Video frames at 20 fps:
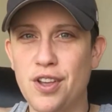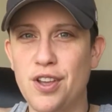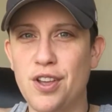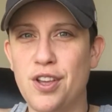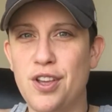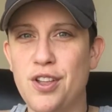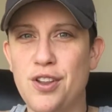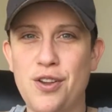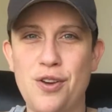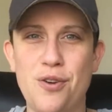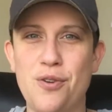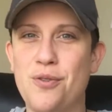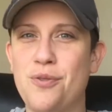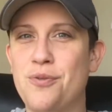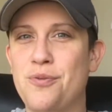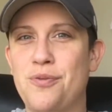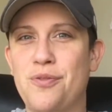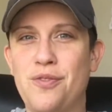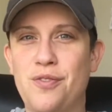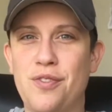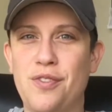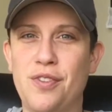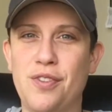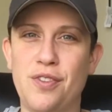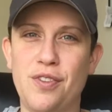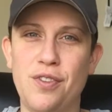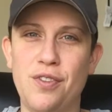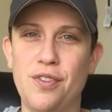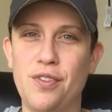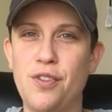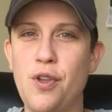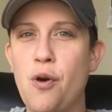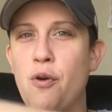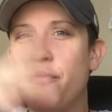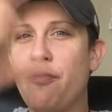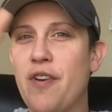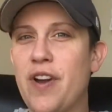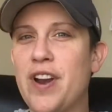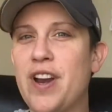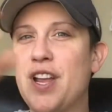you know, no
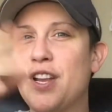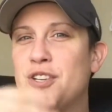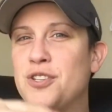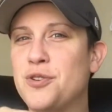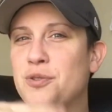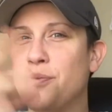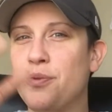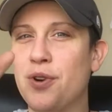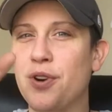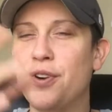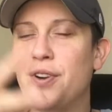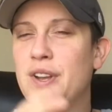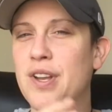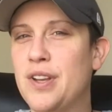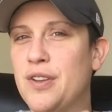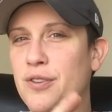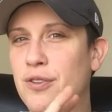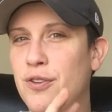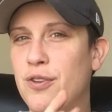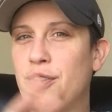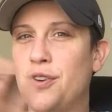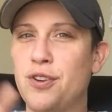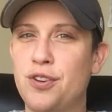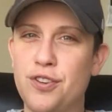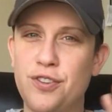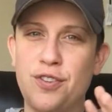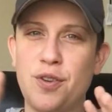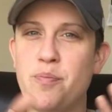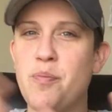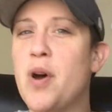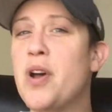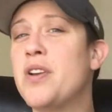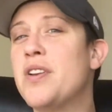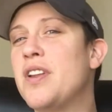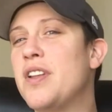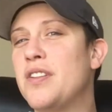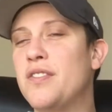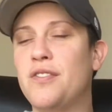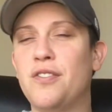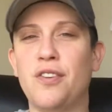financial worries or just
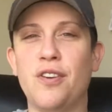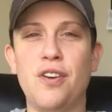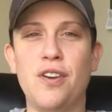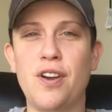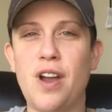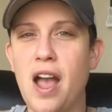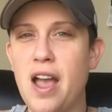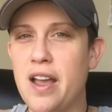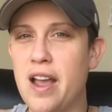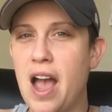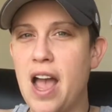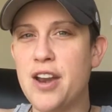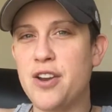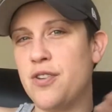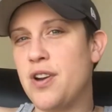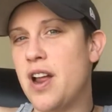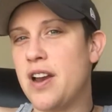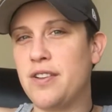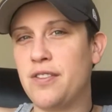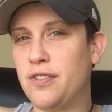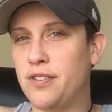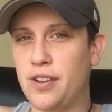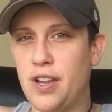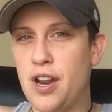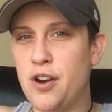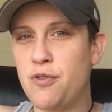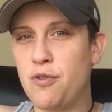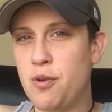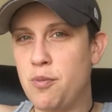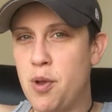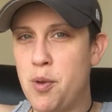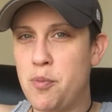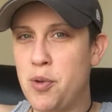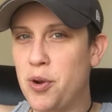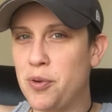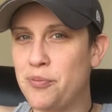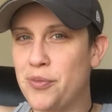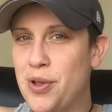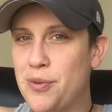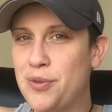abundance, or I don't honestly, I don't
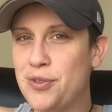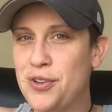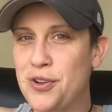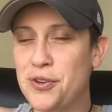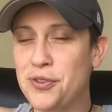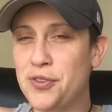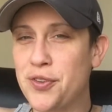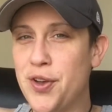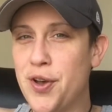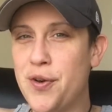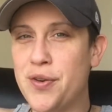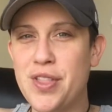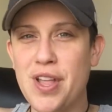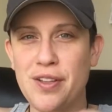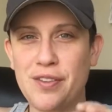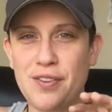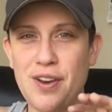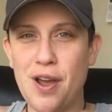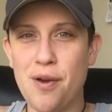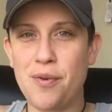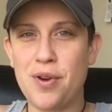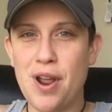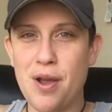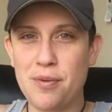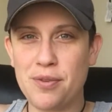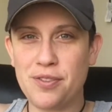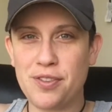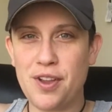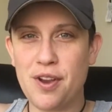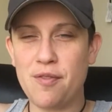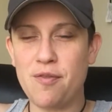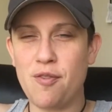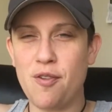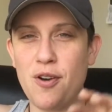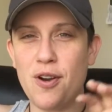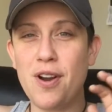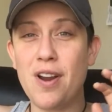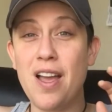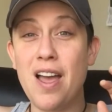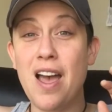remember. It was years ago, and that's not what I was there
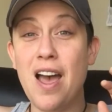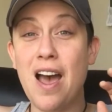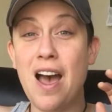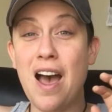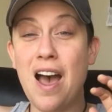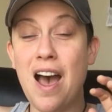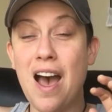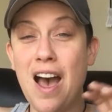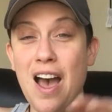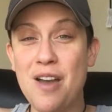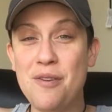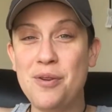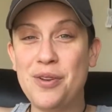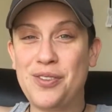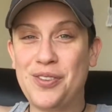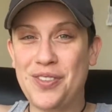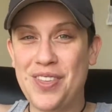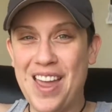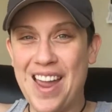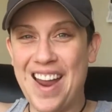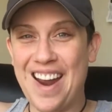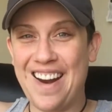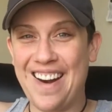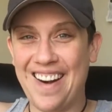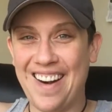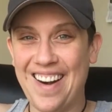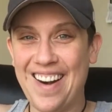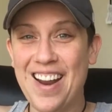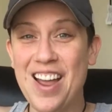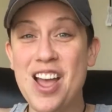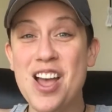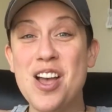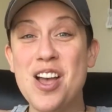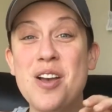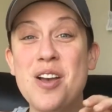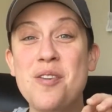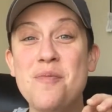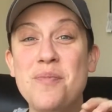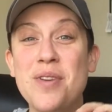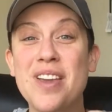for. I was there
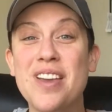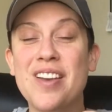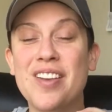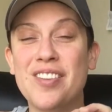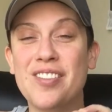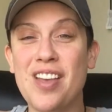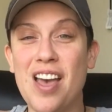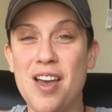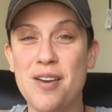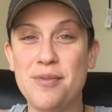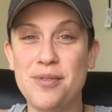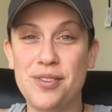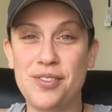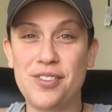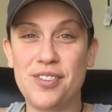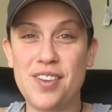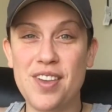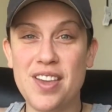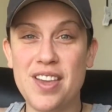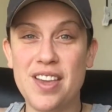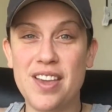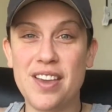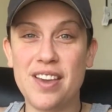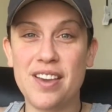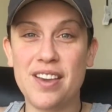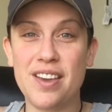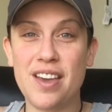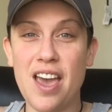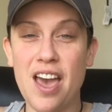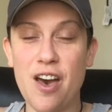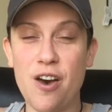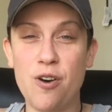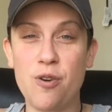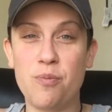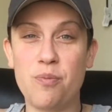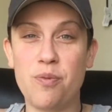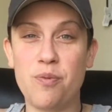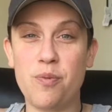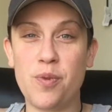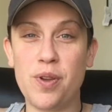because I was seeking
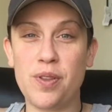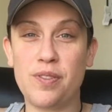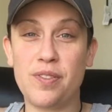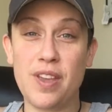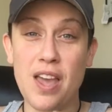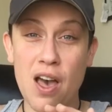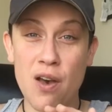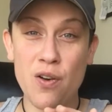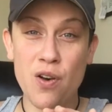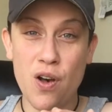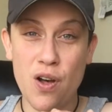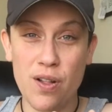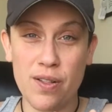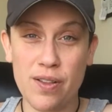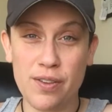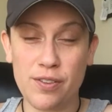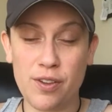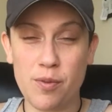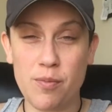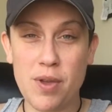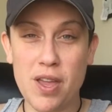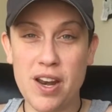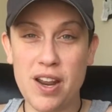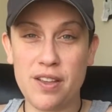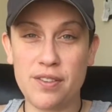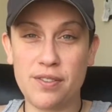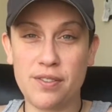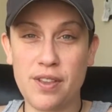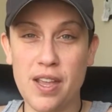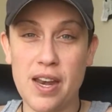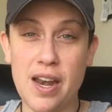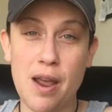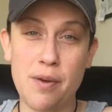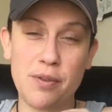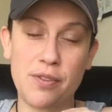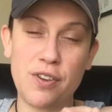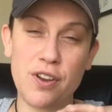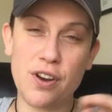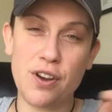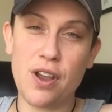help with the alcoholism, and I
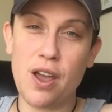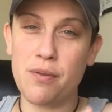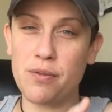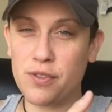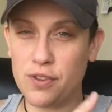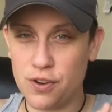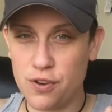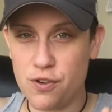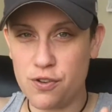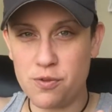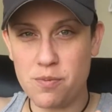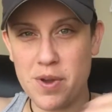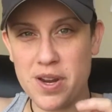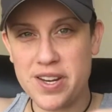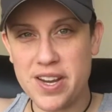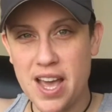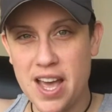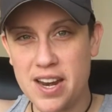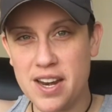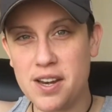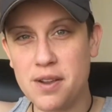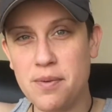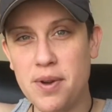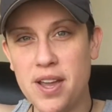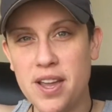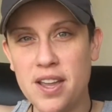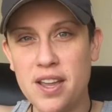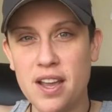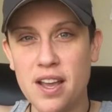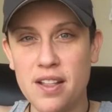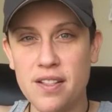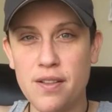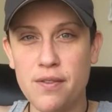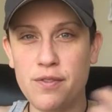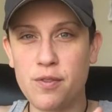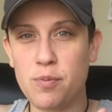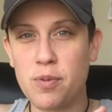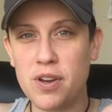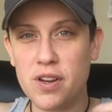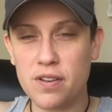was gonna go with my dad anyway. I love
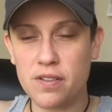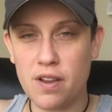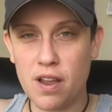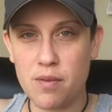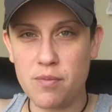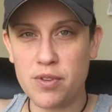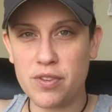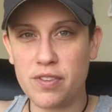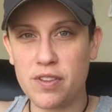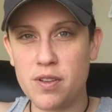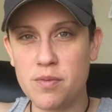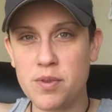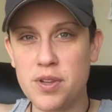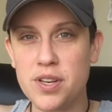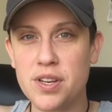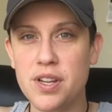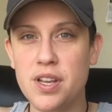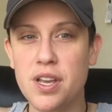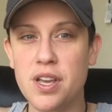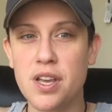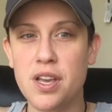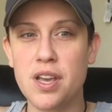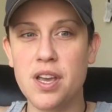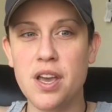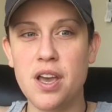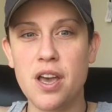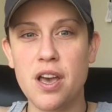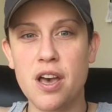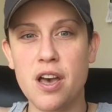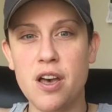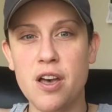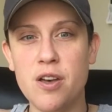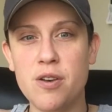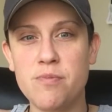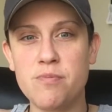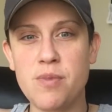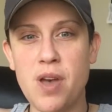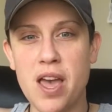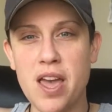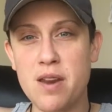spending time with him, and
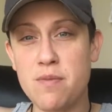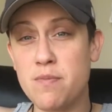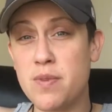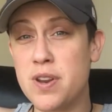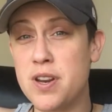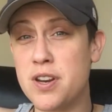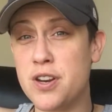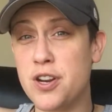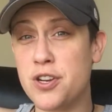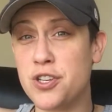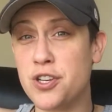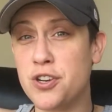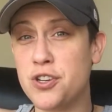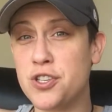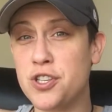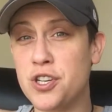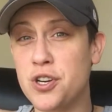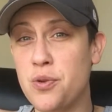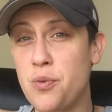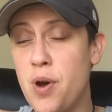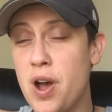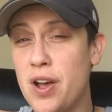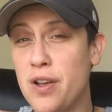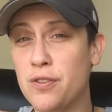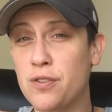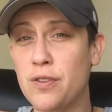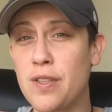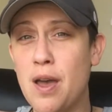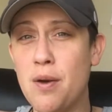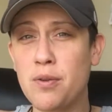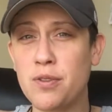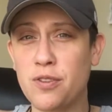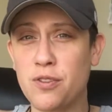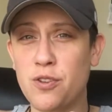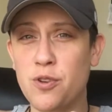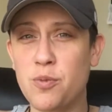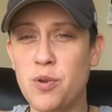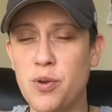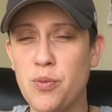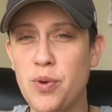I hadn't been in a church in a while, so that was a
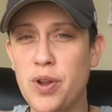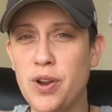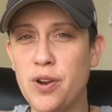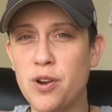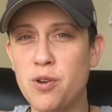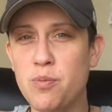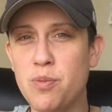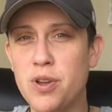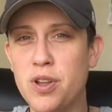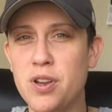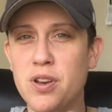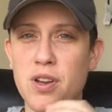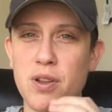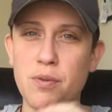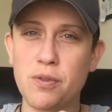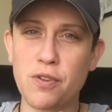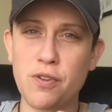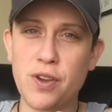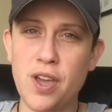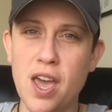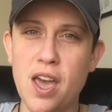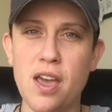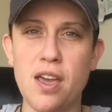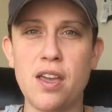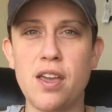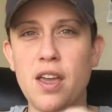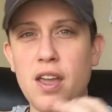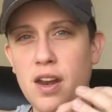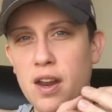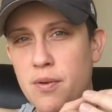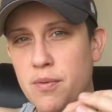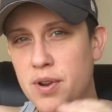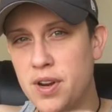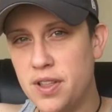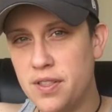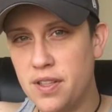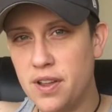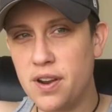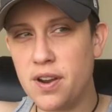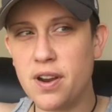little bit weird, but it was okay. And I went
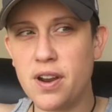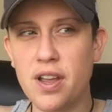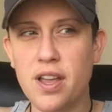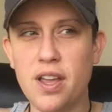in there,